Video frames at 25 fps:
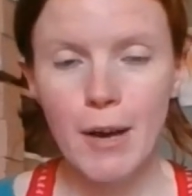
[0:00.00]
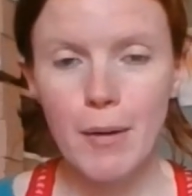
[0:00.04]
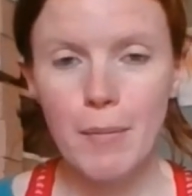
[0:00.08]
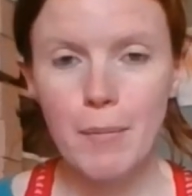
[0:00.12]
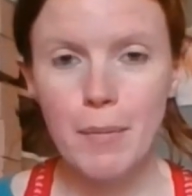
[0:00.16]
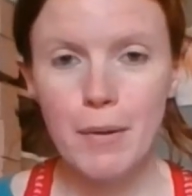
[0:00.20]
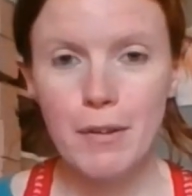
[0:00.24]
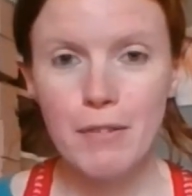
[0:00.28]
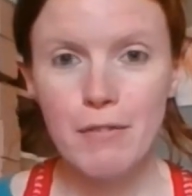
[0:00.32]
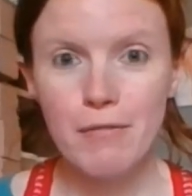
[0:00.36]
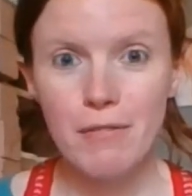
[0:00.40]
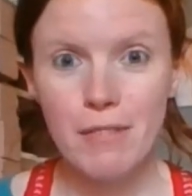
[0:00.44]

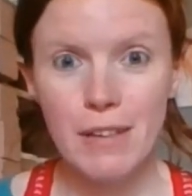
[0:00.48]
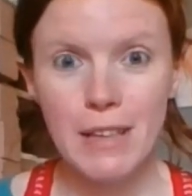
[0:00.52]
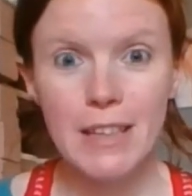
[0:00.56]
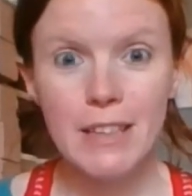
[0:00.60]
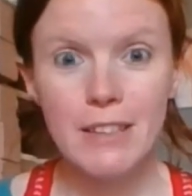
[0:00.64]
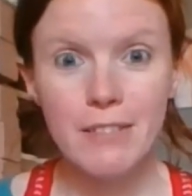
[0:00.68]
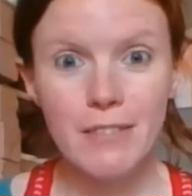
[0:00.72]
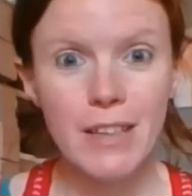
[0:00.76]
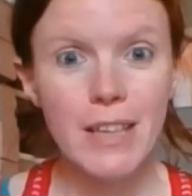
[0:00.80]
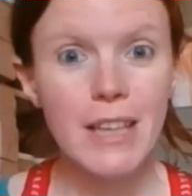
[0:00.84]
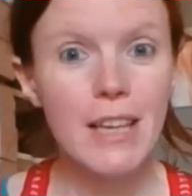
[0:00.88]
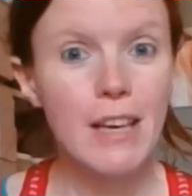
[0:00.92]
but really,
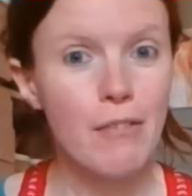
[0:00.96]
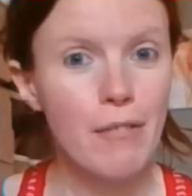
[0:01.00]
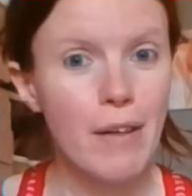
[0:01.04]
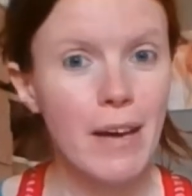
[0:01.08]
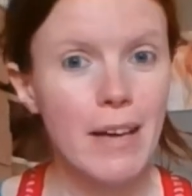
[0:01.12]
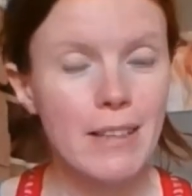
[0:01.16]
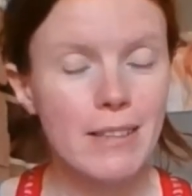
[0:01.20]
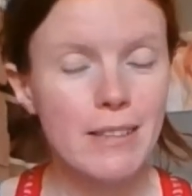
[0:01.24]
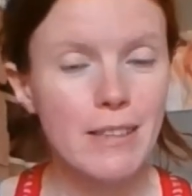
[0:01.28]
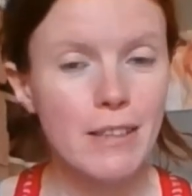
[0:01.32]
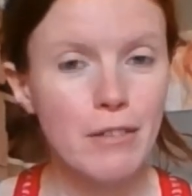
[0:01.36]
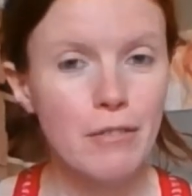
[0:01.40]
really
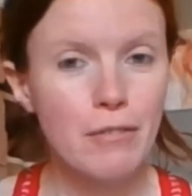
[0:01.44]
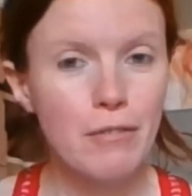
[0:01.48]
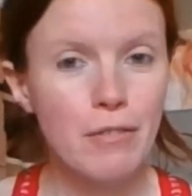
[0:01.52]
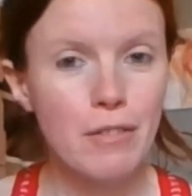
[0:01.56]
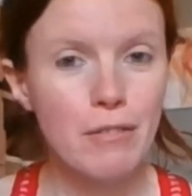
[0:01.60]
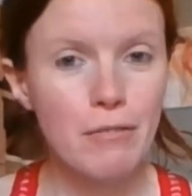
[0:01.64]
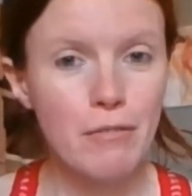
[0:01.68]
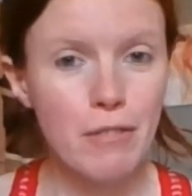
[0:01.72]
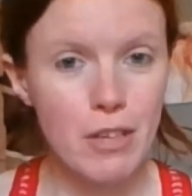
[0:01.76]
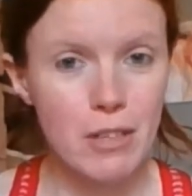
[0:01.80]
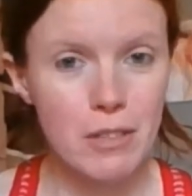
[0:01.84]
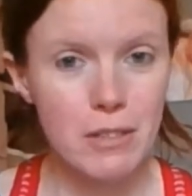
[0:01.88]
effective
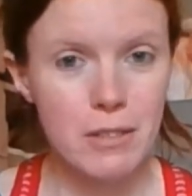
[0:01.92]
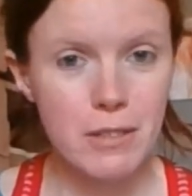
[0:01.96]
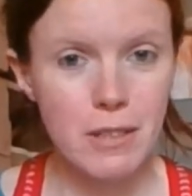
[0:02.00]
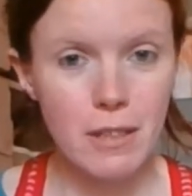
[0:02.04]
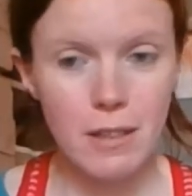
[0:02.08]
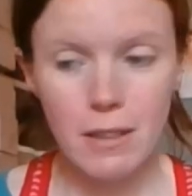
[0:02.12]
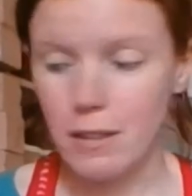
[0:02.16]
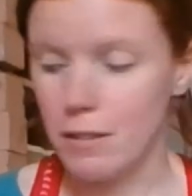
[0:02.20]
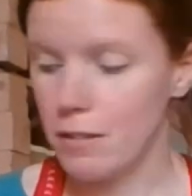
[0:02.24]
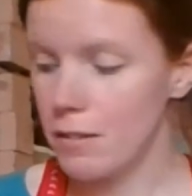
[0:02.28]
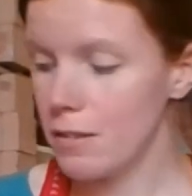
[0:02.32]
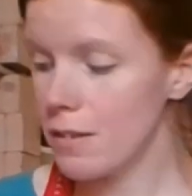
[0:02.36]
and
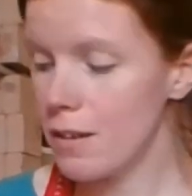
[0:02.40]
versatile